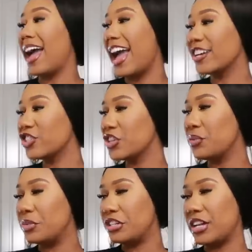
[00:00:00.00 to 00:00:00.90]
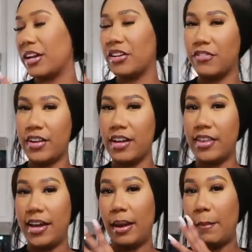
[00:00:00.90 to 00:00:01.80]
actually wish I could have found
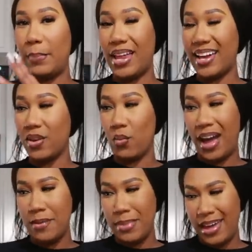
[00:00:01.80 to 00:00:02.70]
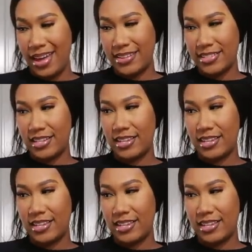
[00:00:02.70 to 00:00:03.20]
like black and white bags.